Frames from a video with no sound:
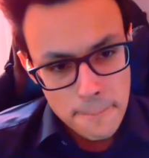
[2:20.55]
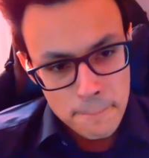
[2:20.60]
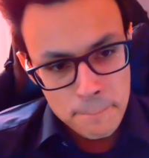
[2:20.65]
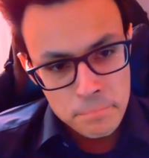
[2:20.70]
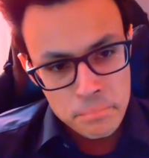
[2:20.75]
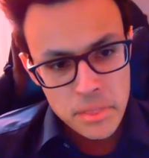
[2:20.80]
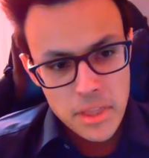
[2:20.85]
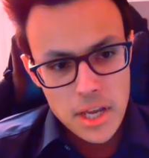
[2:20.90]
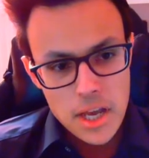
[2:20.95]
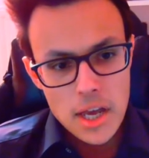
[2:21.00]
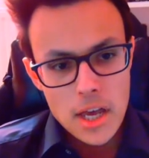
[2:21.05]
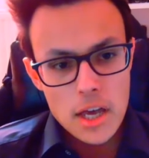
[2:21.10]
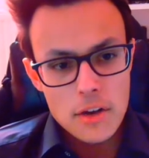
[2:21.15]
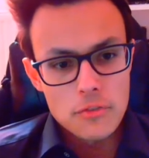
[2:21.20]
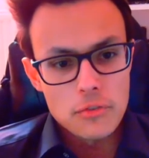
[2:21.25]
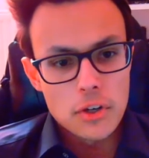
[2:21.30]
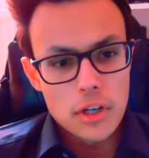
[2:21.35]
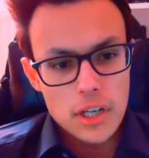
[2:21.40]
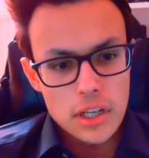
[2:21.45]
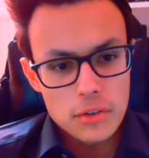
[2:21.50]
And for that
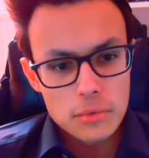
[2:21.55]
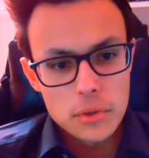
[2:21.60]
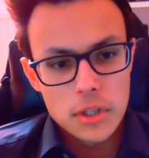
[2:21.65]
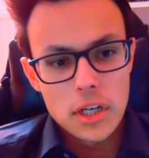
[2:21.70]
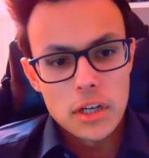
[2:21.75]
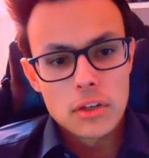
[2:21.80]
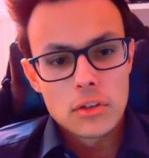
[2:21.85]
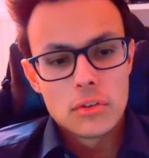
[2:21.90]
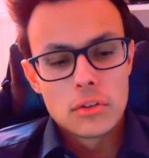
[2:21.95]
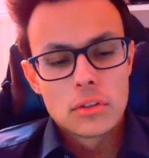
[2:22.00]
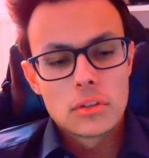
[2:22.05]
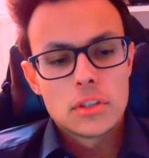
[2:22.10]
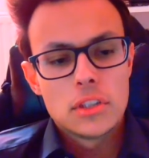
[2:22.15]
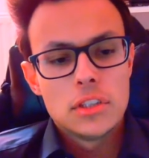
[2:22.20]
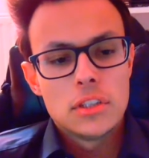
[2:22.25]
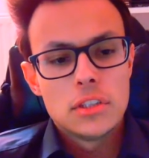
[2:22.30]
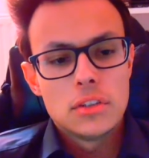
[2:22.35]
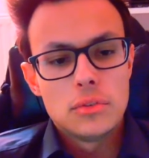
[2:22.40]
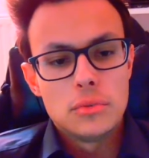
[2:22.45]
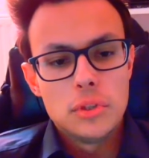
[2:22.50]
we are currently
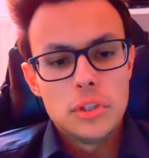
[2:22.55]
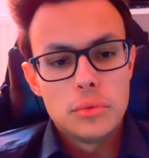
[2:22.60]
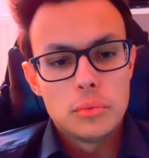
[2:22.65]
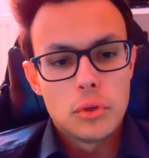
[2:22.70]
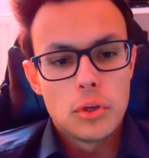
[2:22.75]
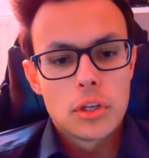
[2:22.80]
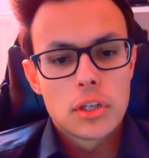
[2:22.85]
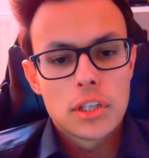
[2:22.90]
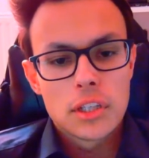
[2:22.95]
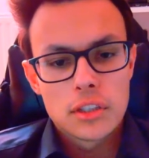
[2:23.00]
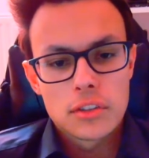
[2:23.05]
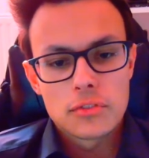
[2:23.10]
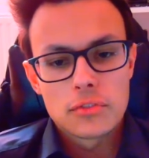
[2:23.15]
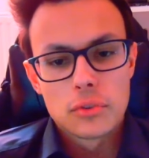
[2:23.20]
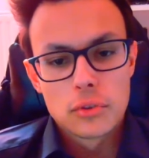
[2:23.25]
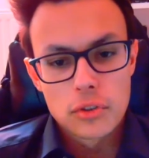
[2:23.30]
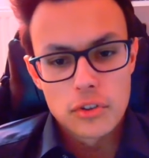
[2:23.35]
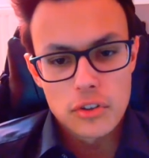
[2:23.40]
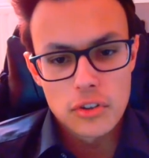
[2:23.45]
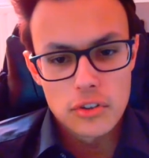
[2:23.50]
reworking the full
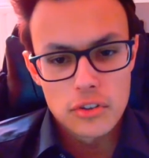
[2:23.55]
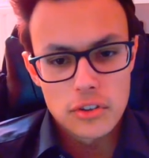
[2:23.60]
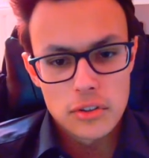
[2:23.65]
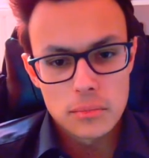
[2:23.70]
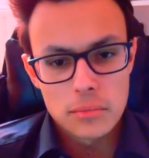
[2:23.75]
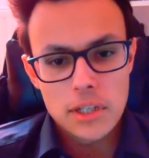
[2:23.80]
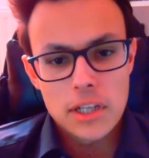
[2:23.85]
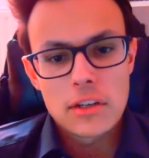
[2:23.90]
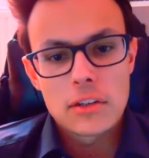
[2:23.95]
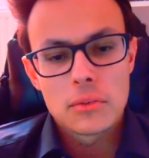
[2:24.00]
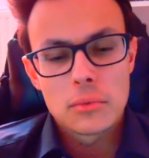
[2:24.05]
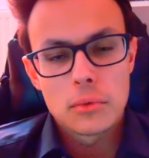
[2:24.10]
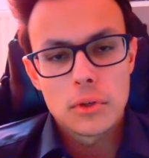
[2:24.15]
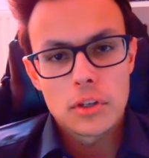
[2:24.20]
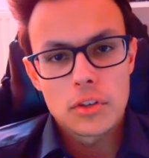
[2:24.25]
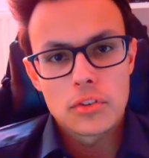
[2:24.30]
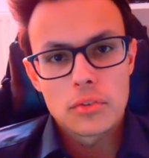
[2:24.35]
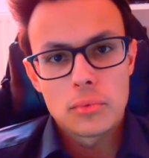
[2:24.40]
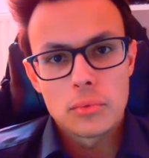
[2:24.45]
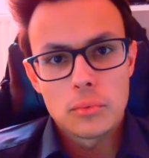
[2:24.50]
system, that it works
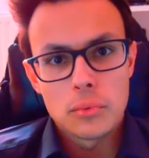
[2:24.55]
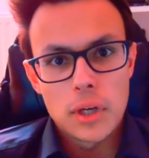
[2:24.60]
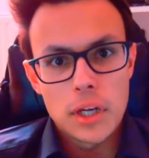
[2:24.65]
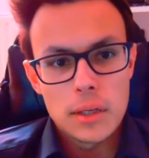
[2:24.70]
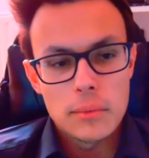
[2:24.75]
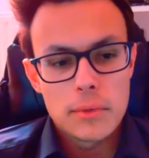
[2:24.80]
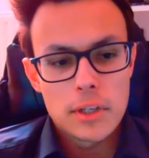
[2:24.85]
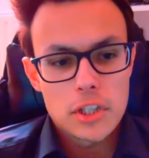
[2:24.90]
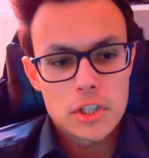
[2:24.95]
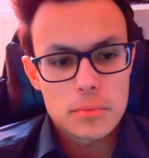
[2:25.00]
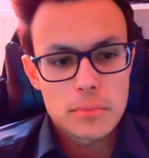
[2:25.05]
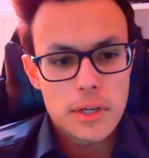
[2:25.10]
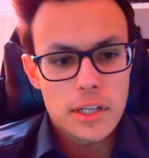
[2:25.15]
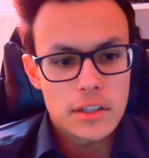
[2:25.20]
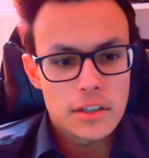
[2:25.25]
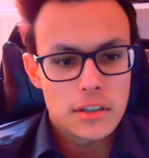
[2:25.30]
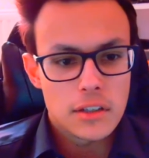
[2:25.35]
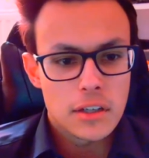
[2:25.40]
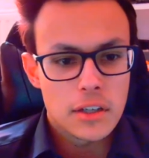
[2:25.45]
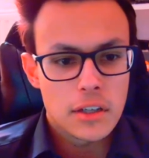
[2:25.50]
way much better,
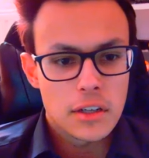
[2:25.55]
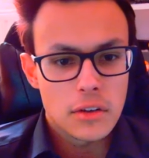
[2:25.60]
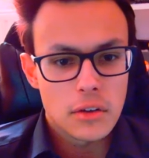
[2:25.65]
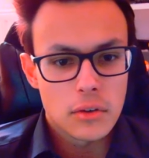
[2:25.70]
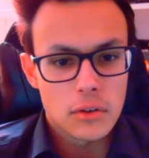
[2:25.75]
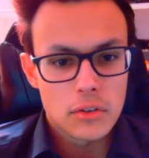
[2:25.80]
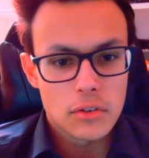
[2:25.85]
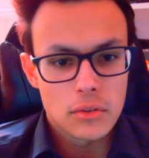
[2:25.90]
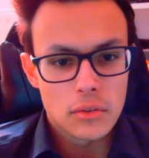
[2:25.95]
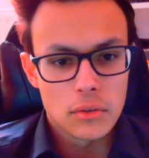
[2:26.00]
and also